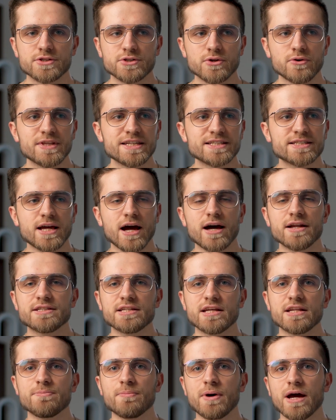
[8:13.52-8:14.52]
So this
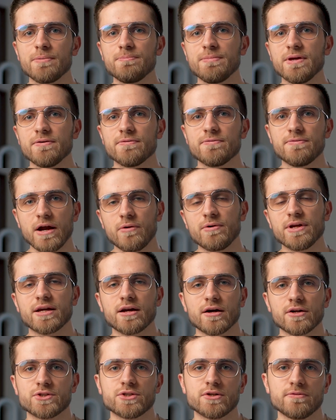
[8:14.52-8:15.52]
content might be very
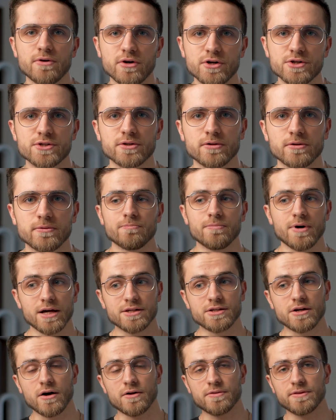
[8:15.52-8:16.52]
controversial.
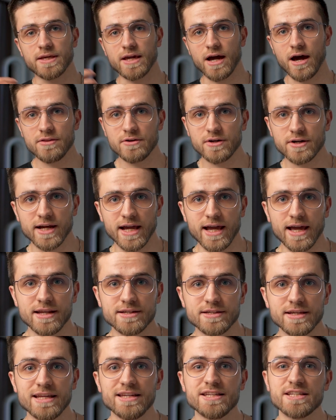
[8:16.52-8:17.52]
But on the other
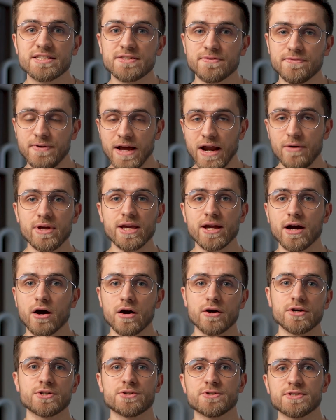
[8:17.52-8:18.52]
hand, it is very
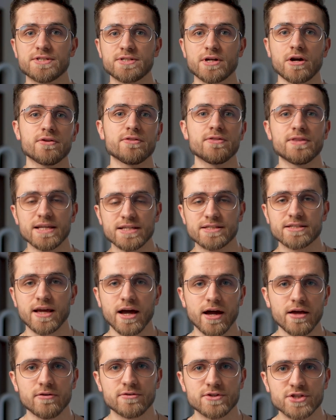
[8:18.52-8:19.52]
hard to start this
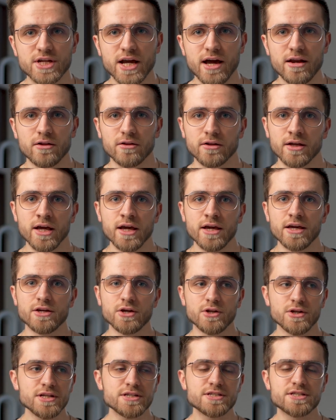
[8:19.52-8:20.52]
kind of channel.
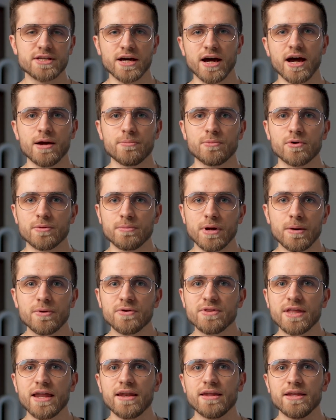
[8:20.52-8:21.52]
You need time.
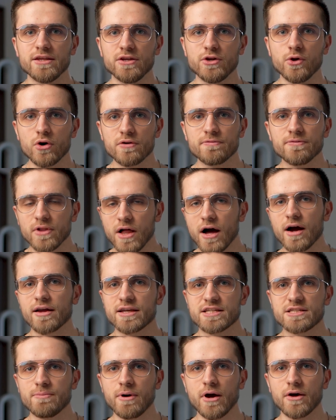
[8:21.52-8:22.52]
Remember that your vlog
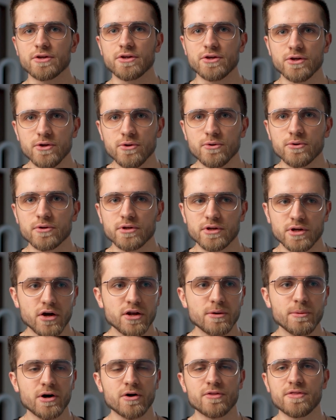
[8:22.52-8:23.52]
is about you,
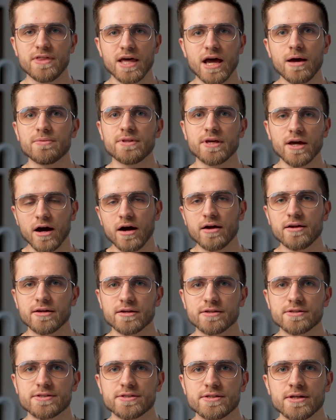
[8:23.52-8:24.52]
not about them, the
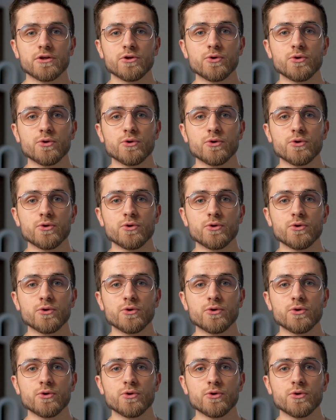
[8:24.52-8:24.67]
audience.